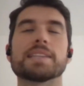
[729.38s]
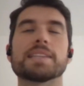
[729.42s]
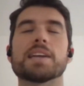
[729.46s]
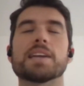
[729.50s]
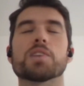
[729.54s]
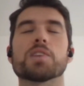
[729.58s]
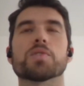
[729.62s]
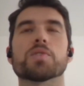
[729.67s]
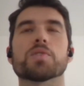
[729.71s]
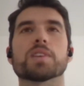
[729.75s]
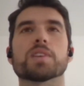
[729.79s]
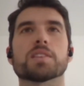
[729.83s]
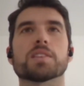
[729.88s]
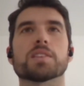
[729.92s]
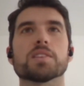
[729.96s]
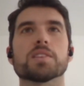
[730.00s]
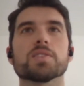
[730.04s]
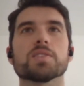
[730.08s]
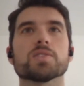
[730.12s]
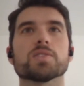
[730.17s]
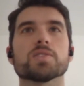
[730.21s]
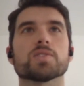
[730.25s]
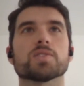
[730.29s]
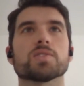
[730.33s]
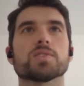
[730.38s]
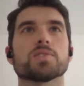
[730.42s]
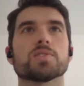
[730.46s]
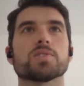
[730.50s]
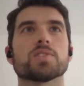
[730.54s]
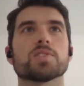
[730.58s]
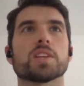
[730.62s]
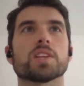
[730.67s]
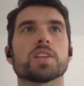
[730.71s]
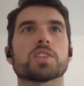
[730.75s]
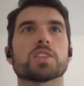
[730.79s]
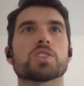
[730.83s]
don't think these
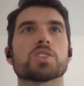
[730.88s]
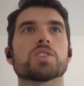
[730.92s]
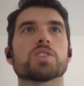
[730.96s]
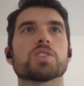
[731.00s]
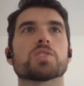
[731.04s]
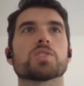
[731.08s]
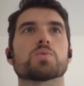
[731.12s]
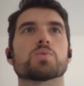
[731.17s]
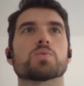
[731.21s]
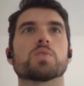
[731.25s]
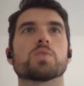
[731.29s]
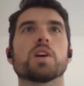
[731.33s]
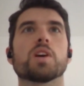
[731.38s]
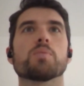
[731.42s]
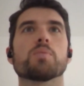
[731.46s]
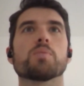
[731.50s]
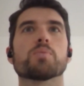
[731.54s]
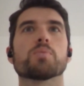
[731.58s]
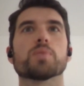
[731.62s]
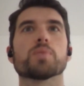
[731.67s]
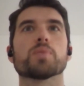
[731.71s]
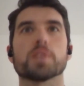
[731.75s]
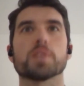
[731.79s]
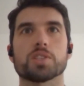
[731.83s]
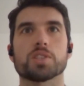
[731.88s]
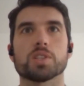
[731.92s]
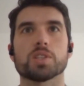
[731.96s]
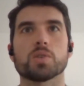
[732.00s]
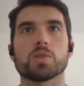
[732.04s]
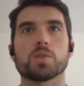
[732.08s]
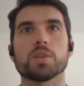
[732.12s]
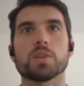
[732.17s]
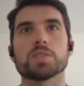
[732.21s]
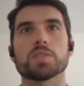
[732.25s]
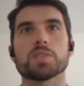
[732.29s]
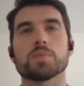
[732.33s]
setting changes will help the production
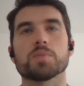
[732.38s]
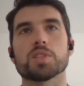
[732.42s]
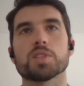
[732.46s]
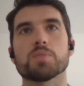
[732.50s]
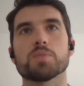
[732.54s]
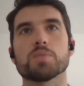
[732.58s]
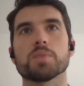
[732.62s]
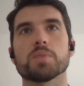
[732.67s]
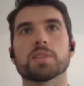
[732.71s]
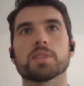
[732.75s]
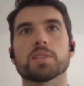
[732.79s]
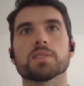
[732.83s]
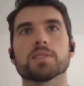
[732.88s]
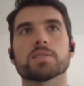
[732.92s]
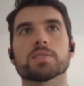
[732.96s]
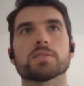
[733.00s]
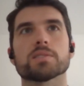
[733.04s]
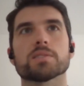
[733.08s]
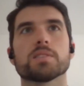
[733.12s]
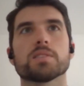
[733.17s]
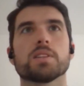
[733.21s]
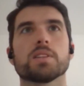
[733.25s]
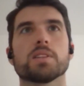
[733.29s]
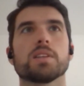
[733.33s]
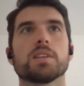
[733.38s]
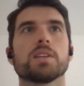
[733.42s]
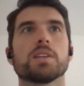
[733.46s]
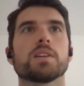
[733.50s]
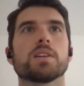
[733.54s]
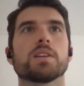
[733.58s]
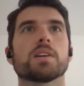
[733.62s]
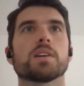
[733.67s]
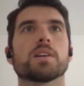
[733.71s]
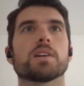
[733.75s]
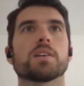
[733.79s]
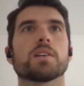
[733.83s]
quite as much because
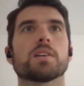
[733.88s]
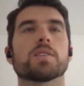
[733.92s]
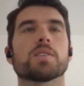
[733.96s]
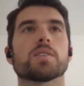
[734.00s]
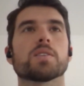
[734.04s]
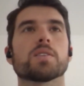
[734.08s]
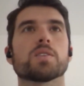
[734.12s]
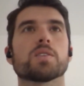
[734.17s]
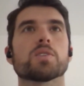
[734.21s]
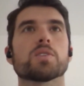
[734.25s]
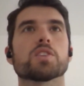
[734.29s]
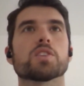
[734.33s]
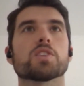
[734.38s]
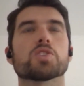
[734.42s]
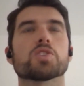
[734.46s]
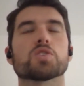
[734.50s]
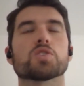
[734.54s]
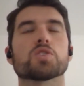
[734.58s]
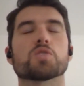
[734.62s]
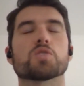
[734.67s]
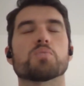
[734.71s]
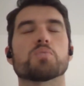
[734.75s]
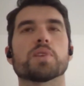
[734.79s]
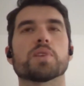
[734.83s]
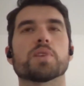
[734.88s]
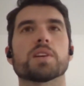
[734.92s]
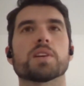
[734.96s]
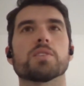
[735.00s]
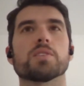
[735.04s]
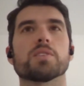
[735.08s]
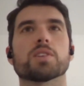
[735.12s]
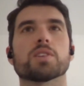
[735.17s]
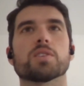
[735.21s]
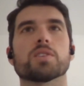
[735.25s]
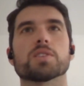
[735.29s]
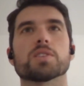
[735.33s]
it should spread
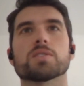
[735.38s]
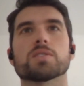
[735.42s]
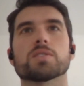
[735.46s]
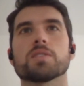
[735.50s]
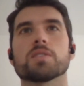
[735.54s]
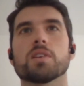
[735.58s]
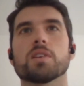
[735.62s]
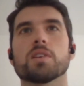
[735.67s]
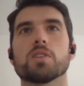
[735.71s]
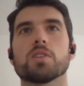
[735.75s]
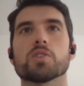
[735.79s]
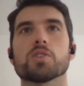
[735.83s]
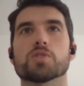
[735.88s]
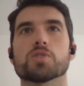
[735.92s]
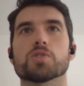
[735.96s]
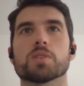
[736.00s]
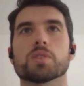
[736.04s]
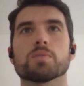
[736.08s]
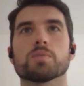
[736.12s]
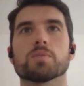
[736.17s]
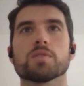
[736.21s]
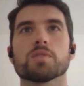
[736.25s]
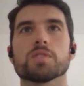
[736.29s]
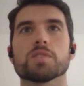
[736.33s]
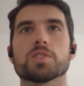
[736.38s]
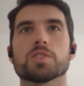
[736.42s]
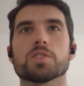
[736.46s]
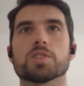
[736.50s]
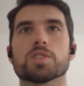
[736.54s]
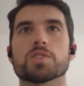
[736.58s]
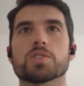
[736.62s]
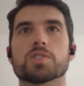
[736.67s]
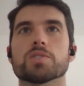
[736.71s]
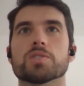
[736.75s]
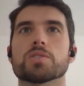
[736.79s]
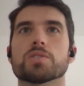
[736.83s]
out across a larger number of
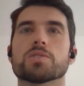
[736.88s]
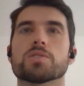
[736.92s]
ingesters.